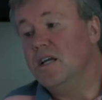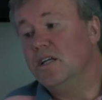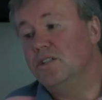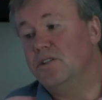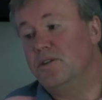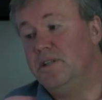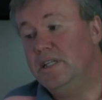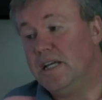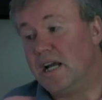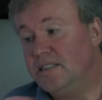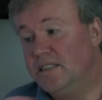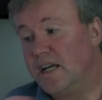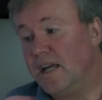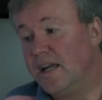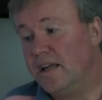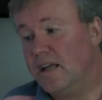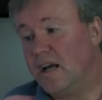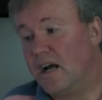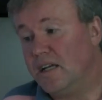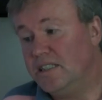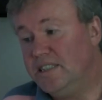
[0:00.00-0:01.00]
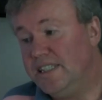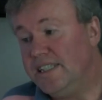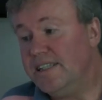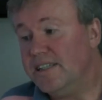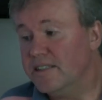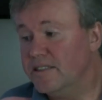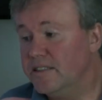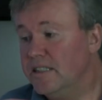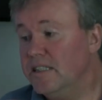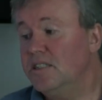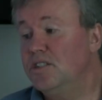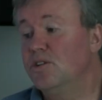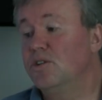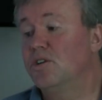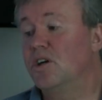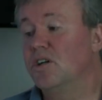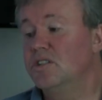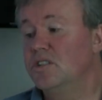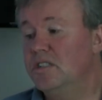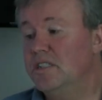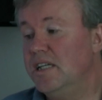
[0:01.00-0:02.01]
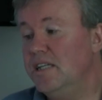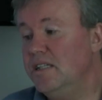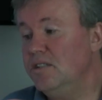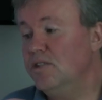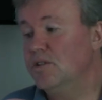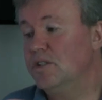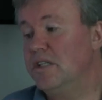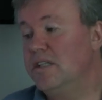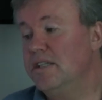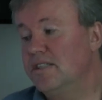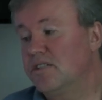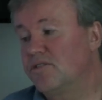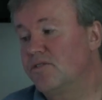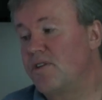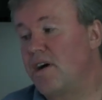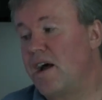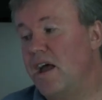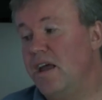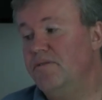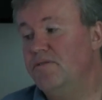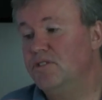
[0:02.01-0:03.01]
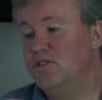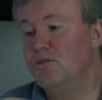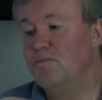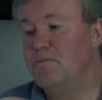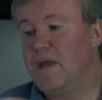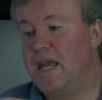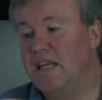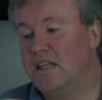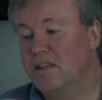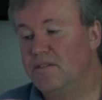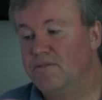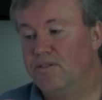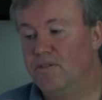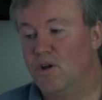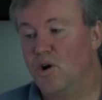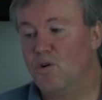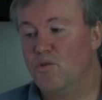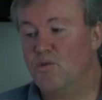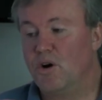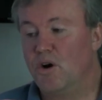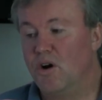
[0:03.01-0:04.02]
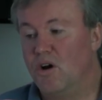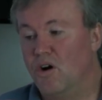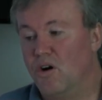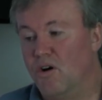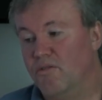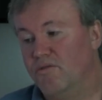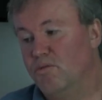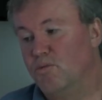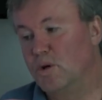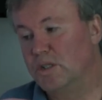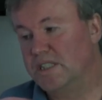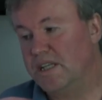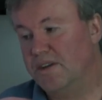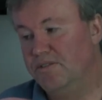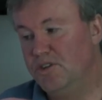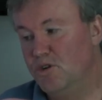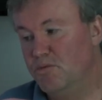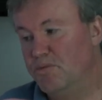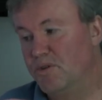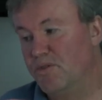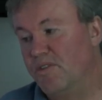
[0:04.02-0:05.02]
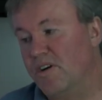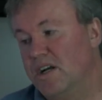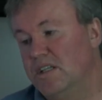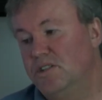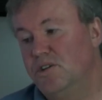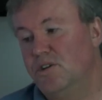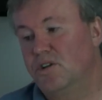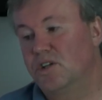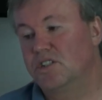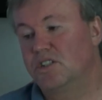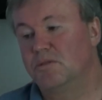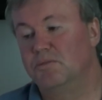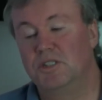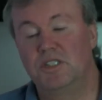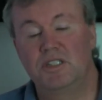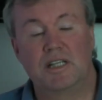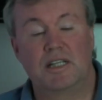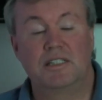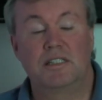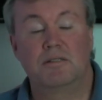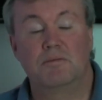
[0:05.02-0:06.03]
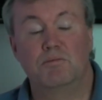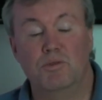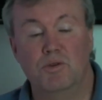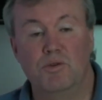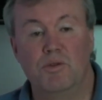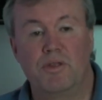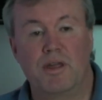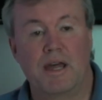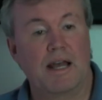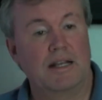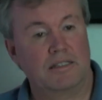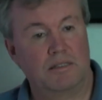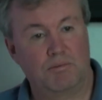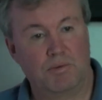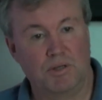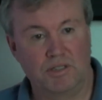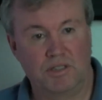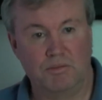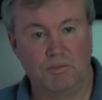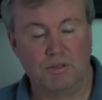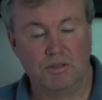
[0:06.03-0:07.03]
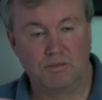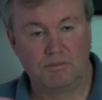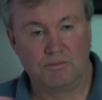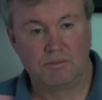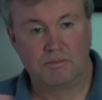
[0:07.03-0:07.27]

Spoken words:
So the idea is to continuously strive to make the flow of whatever you provide to your customers as smooth as possible.